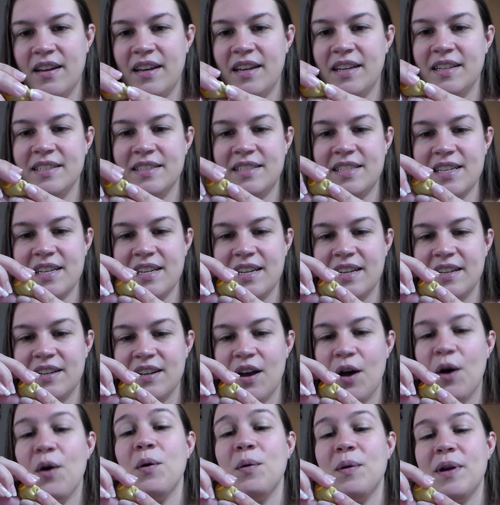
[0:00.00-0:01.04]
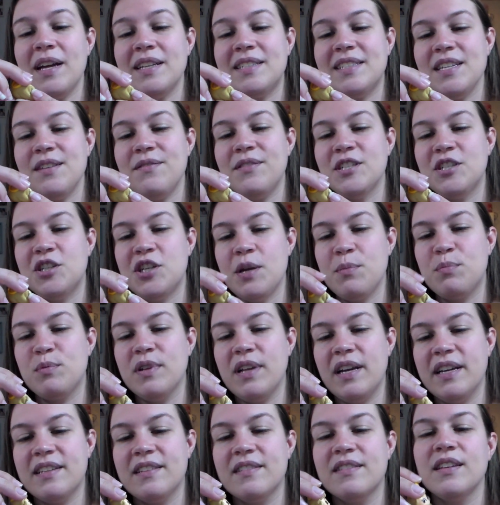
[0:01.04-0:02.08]
Indeed. Oh, it's even shaped
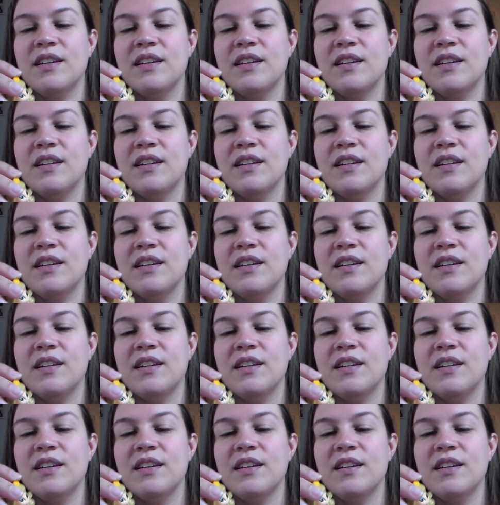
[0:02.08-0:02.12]
like